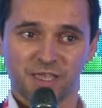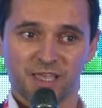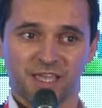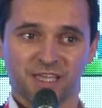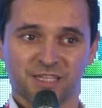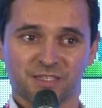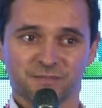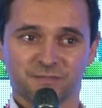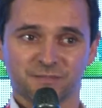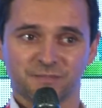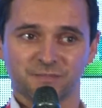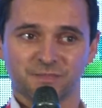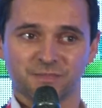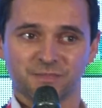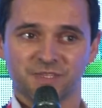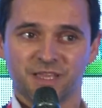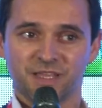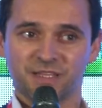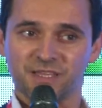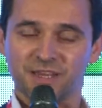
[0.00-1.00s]
And
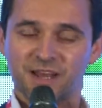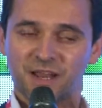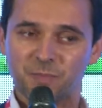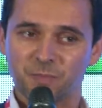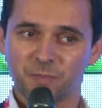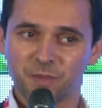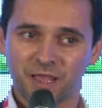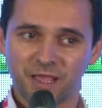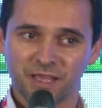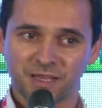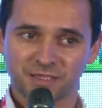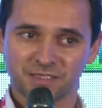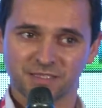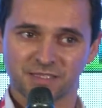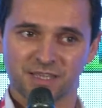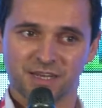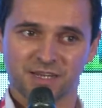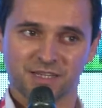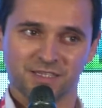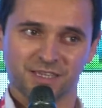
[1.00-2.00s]
there are plans,
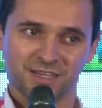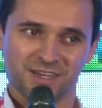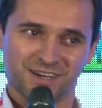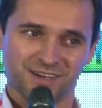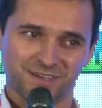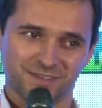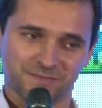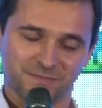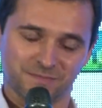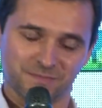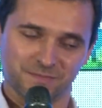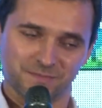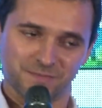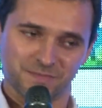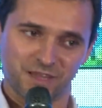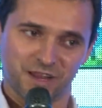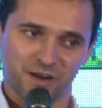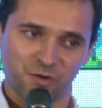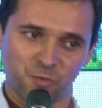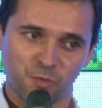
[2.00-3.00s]
there
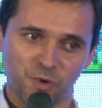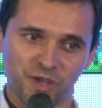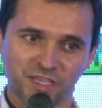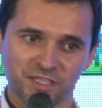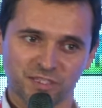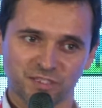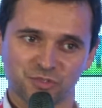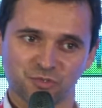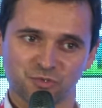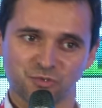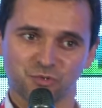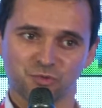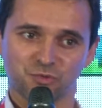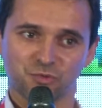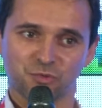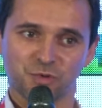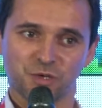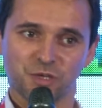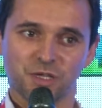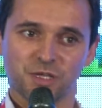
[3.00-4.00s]
are ways to
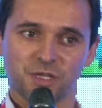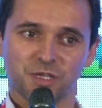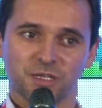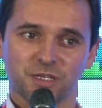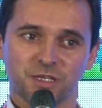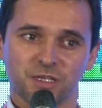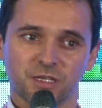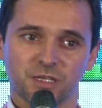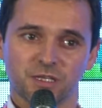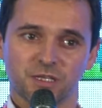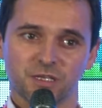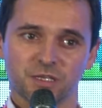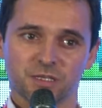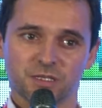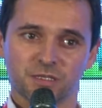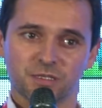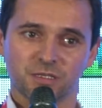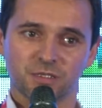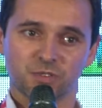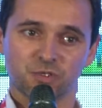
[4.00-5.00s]
do
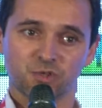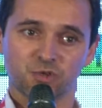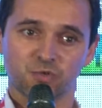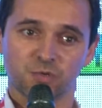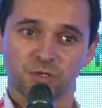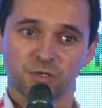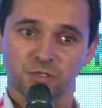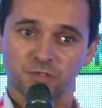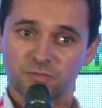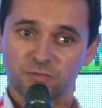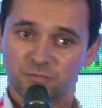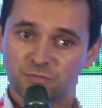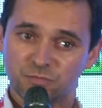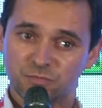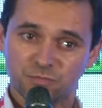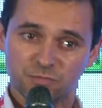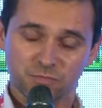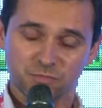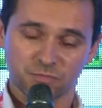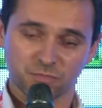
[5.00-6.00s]

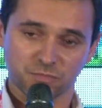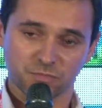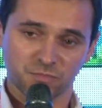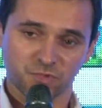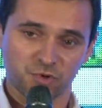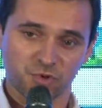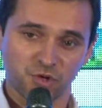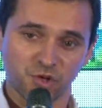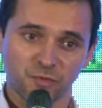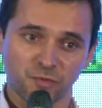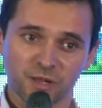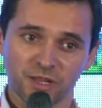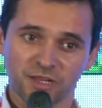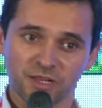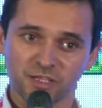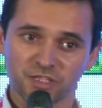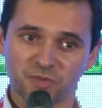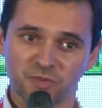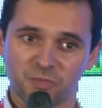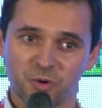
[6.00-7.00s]
through renewable
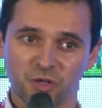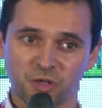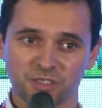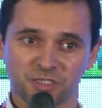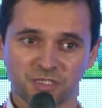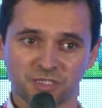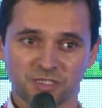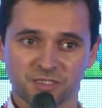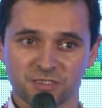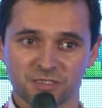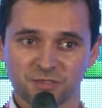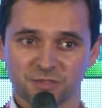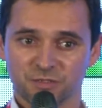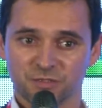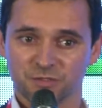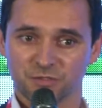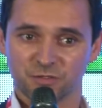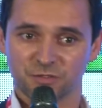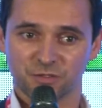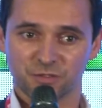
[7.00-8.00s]
energy projects
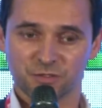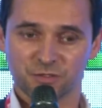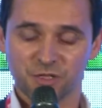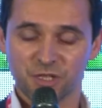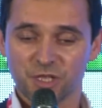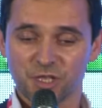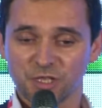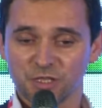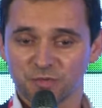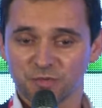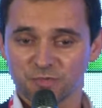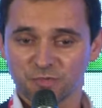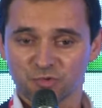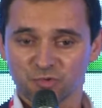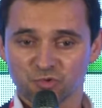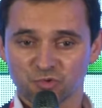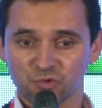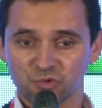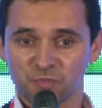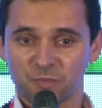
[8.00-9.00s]

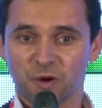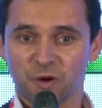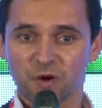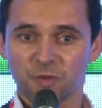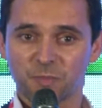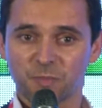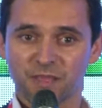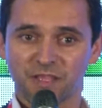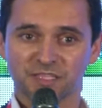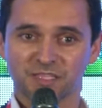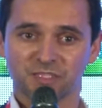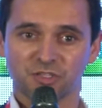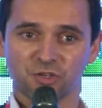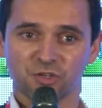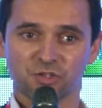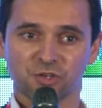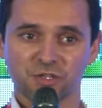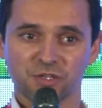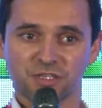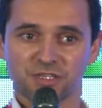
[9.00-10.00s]
to the power plants,
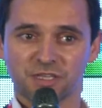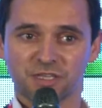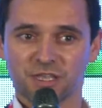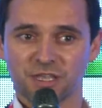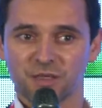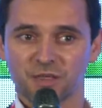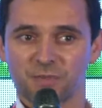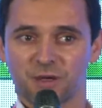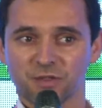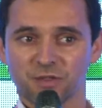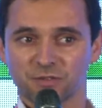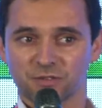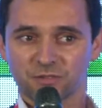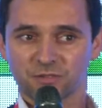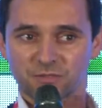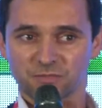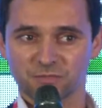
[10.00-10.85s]
not only thinking about